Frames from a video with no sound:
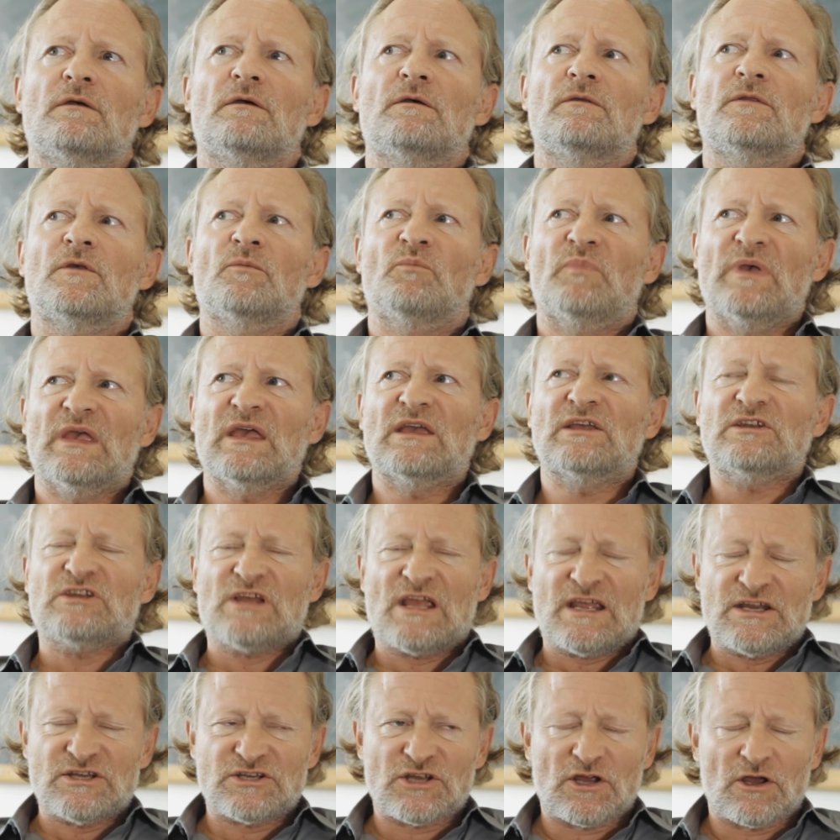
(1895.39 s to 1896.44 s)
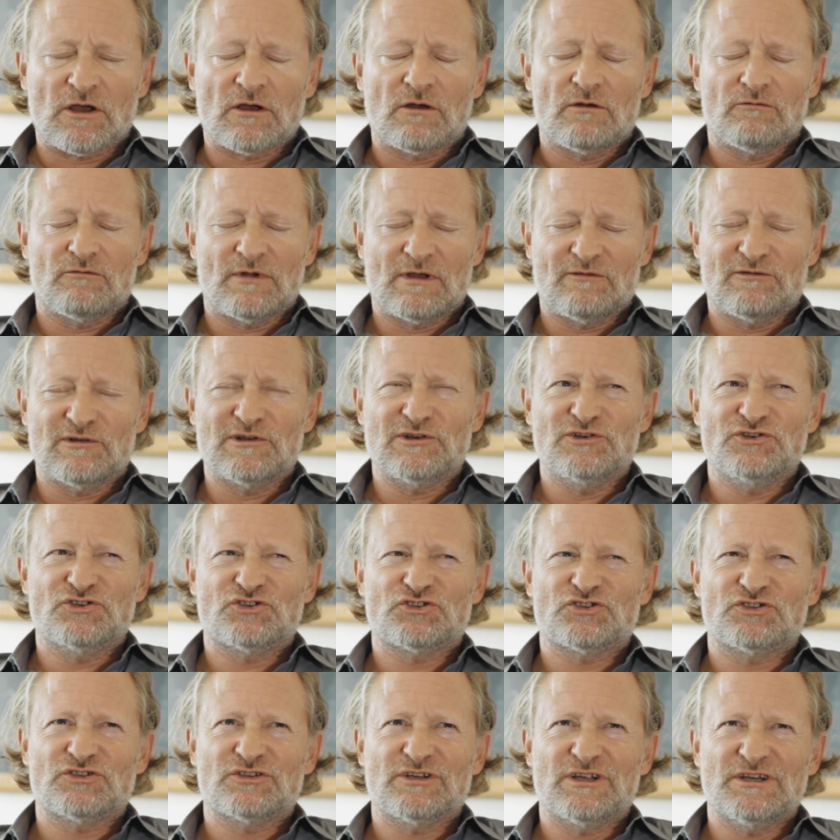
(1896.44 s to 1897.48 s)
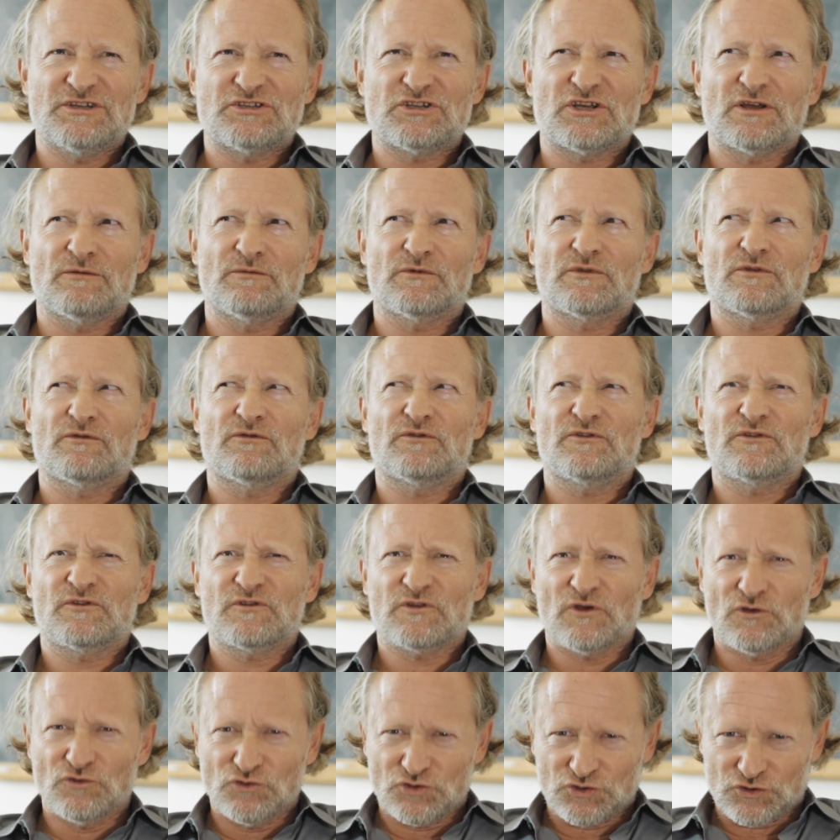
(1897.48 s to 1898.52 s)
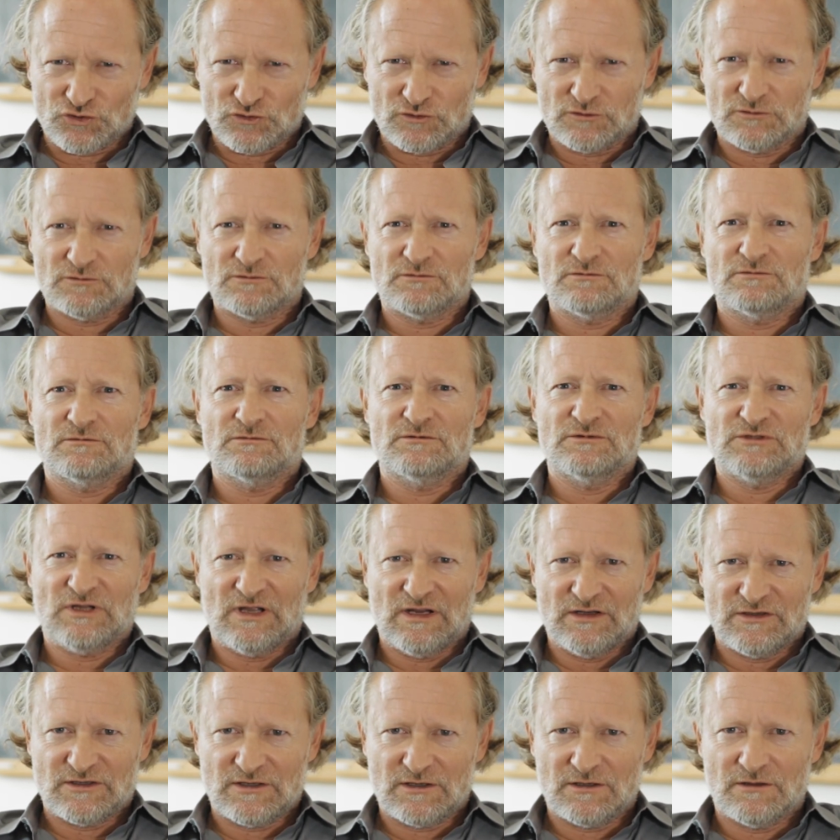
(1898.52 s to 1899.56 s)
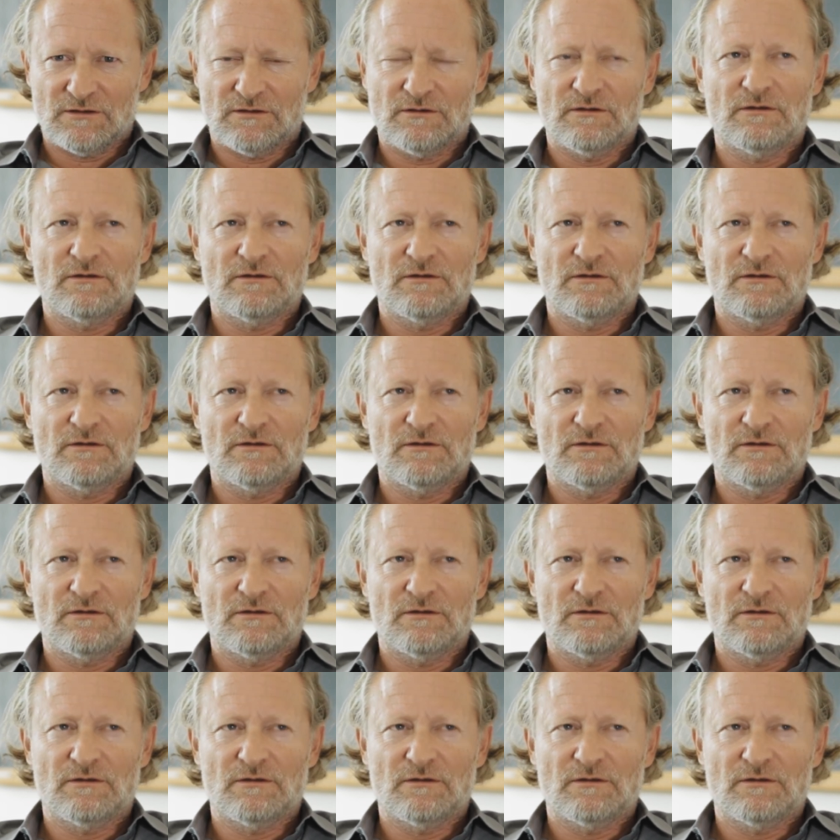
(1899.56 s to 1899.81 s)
the big data revolution in terms of social data